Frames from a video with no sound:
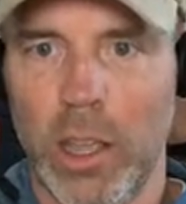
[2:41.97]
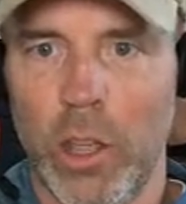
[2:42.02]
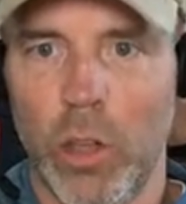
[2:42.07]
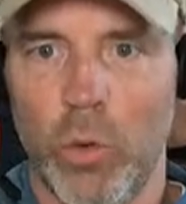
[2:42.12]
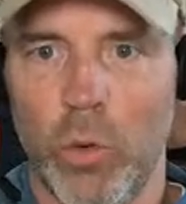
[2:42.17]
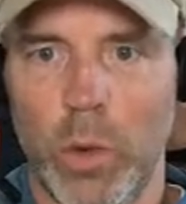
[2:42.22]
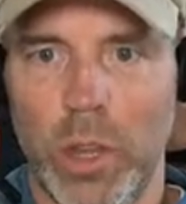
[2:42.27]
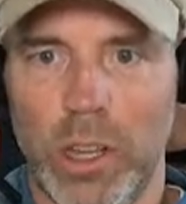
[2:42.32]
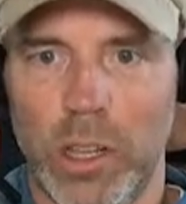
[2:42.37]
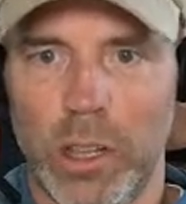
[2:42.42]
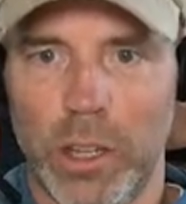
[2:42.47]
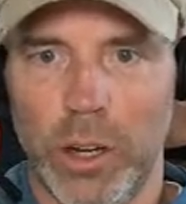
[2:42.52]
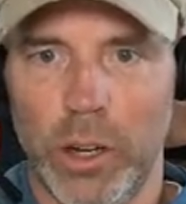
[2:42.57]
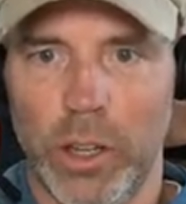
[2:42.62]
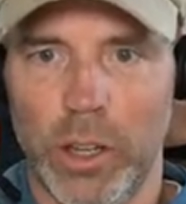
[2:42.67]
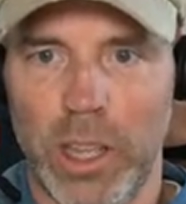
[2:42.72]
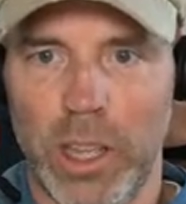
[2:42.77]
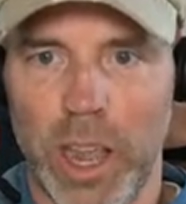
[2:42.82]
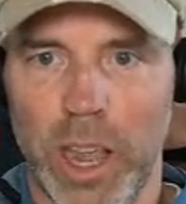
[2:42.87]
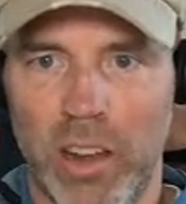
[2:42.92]
We
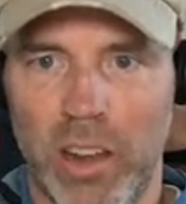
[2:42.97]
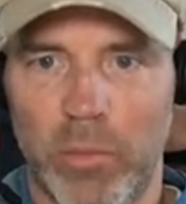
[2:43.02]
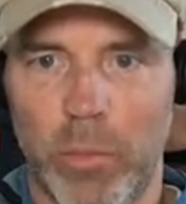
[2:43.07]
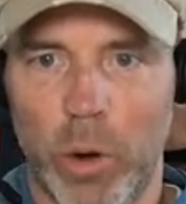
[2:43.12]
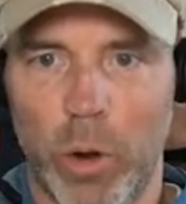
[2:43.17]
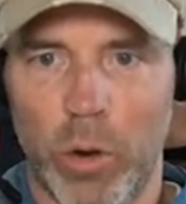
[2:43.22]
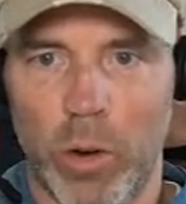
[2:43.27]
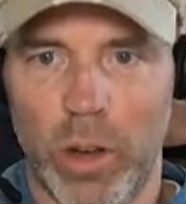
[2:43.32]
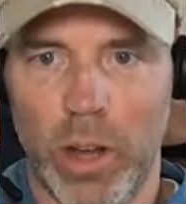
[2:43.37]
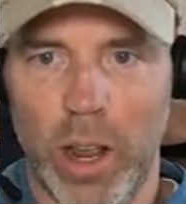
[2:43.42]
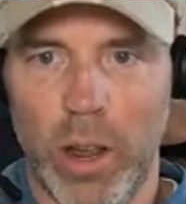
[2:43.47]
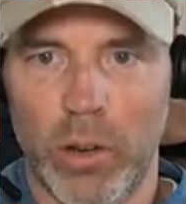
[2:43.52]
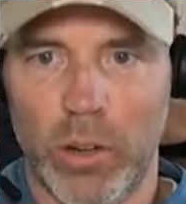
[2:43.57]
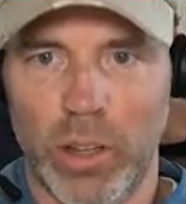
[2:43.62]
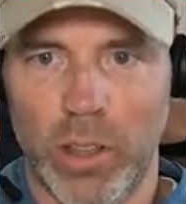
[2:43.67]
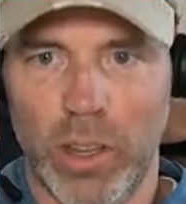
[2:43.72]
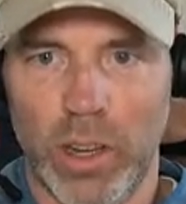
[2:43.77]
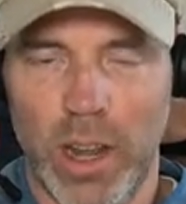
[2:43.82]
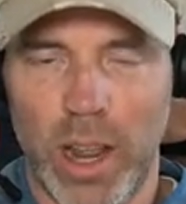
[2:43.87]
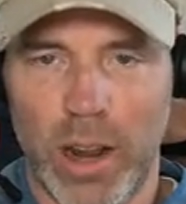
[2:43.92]
clearly have broken out
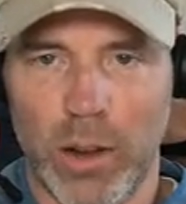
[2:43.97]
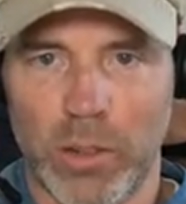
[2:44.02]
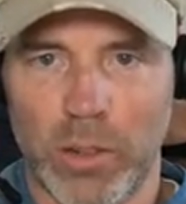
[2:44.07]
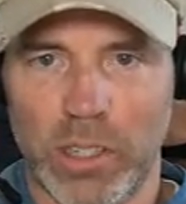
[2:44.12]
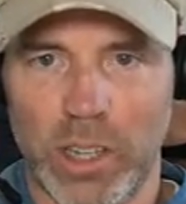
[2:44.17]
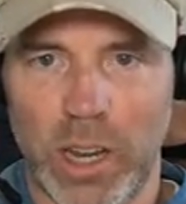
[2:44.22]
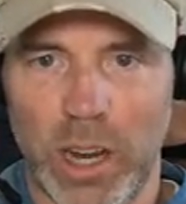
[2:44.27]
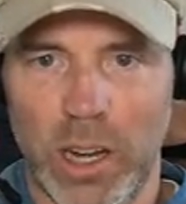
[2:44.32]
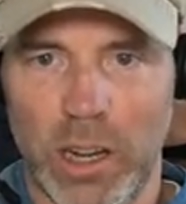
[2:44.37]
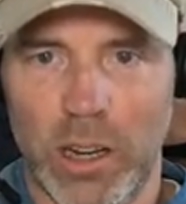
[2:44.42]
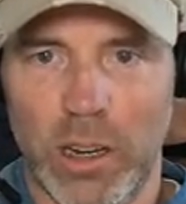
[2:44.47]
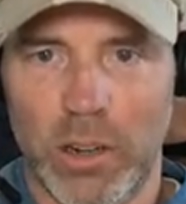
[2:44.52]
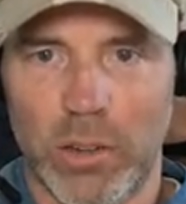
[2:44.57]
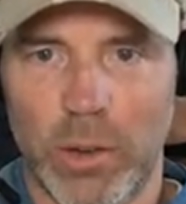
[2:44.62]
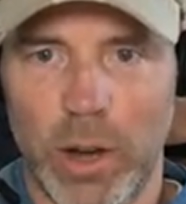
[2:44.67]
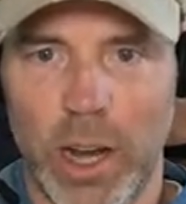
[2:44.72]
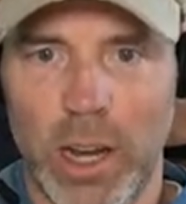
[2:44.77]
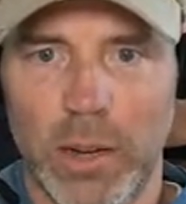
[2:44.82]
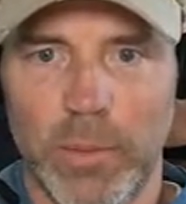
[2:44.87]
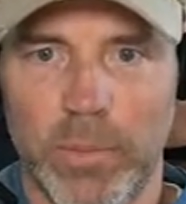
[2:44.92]
to the downside,
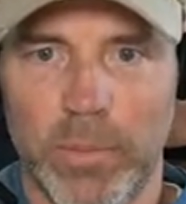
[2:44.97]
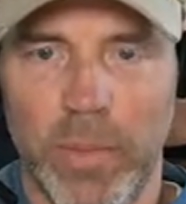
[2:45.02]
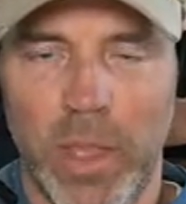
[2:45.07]
right?